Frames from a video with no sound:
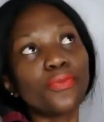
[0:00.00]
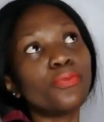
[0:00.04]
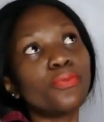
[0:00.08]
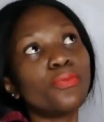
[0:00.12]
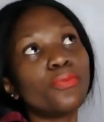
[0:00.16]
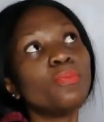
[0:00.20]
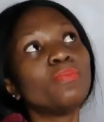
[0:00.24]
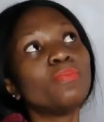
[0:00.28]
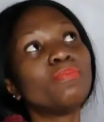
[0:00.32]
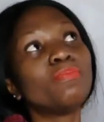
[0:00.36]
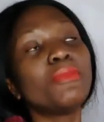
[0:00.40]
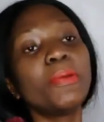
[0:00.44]

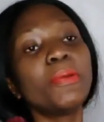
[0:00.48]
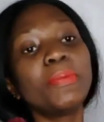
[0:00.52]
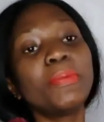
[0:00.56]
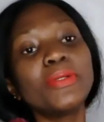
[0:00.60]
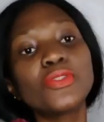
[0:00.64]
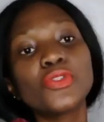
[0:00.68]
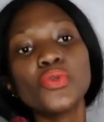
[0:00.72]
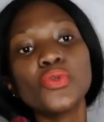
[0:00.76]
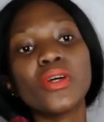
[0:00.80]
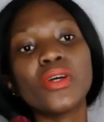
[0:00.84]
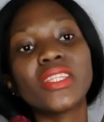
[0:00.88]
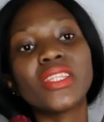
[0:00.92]
maybe 2
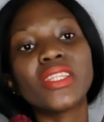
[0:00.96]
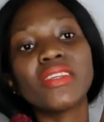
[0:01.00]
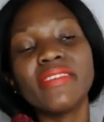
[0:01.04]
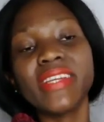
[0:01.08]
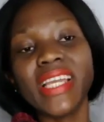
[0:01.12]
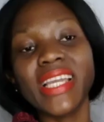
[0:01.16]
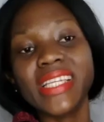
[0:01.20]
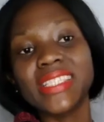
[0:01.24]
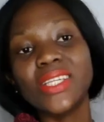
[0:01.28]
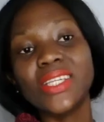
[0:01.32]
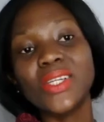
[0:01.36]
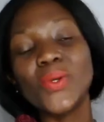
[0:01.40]
or 3 years
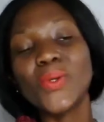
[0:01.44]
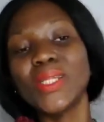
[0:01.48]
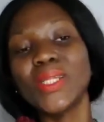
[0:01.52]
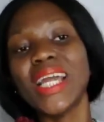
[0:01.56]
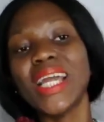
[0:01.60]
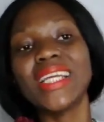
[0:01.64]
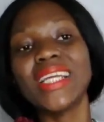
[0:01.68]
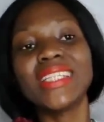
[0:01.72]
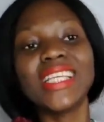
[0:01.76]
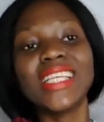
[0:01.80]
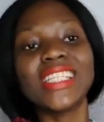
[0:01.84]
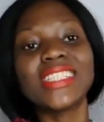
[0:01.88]
ago, and it
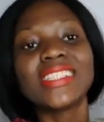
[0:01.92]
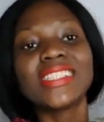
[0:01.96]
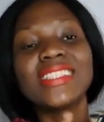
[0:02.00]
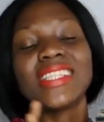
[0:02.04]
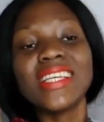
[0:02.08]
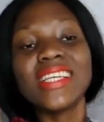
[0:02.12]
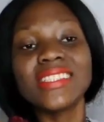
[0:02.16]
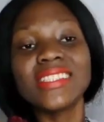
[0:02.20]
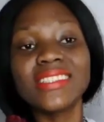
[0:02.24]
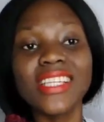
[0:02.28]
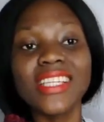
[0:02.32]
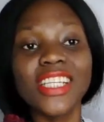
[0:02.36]
has
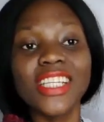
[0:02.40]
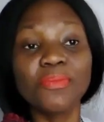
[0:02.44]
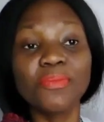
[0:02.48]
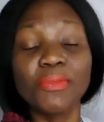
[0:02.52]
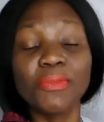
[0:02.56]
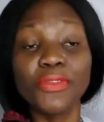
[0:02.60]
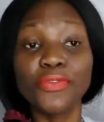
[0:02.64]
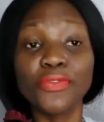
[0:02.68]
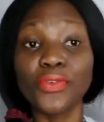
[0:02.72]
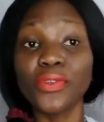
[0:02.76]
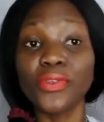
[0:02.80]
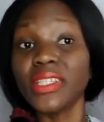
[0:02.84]
lasted me
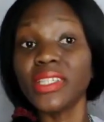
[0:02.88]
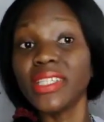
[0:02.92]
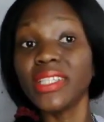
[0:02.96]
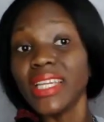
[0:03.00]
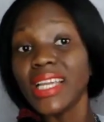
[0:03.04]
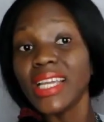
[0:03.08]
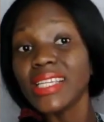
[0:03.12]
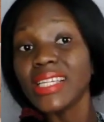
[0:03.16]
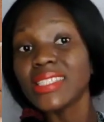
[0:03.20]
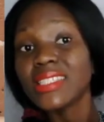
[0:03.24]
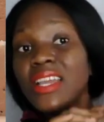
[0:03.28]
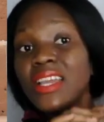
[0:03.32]
for years.